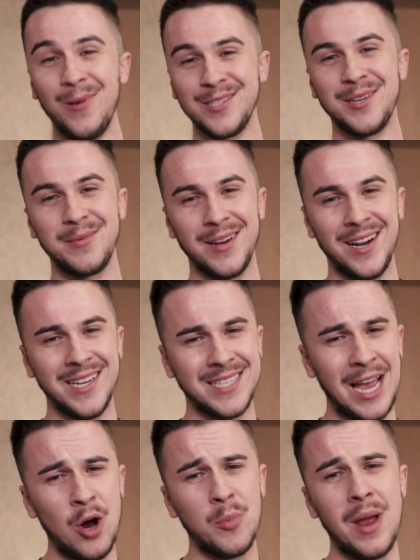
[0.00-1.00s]
What's up, guys?
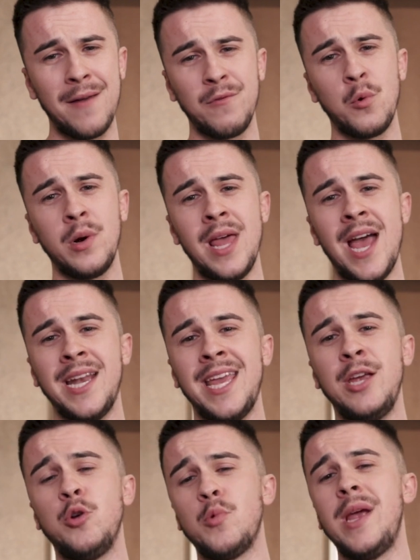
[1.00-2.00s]
I hope everyone had
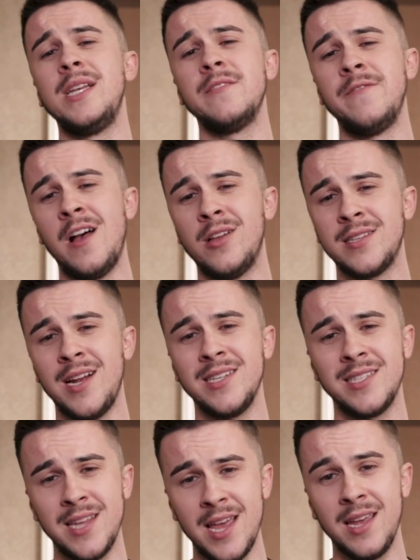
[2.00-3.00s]
a great
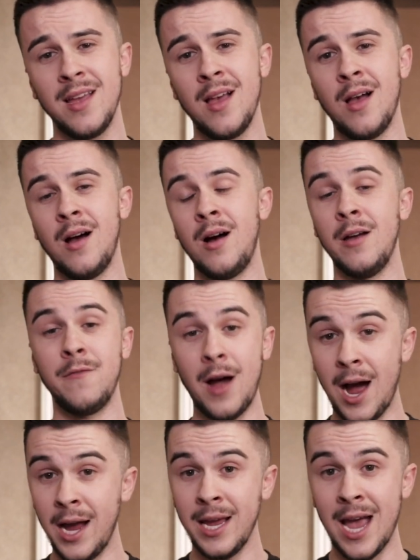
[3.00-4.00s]
Valentine's Day. If
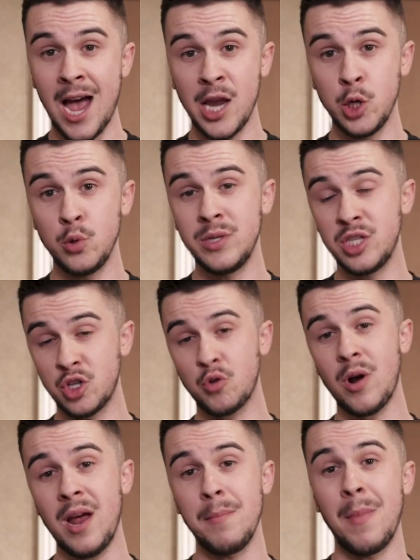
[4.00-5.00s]
I had to
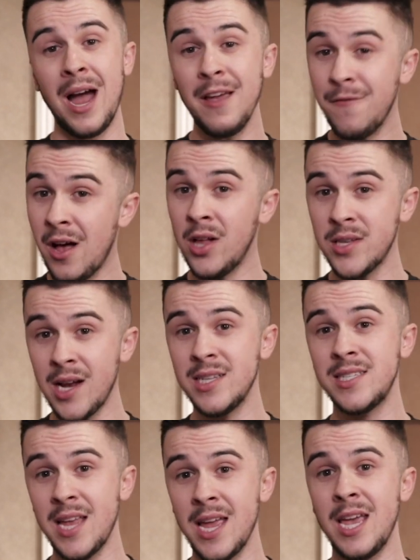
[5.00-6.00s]
describe my
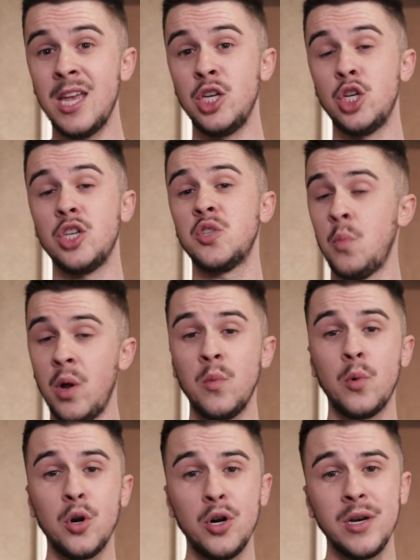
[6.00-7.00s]
Valentine's Day in just one
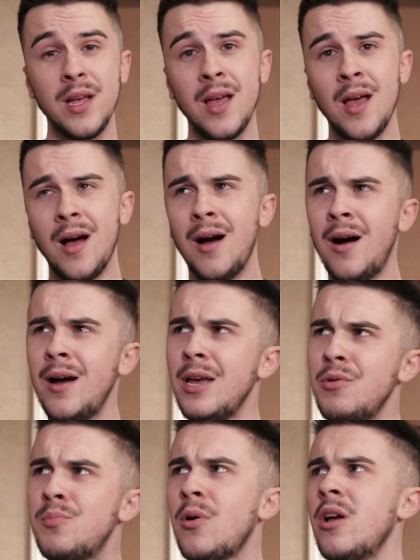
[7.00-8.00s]
word, it
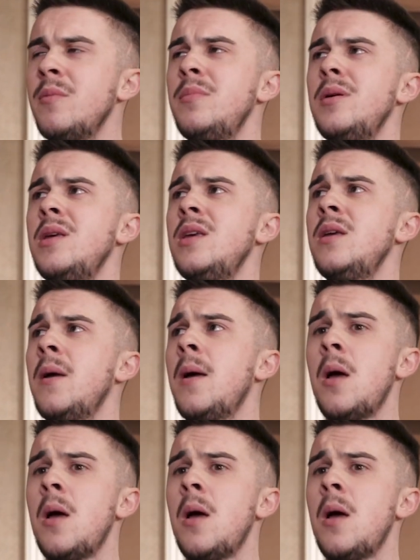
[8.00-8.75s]
would probably be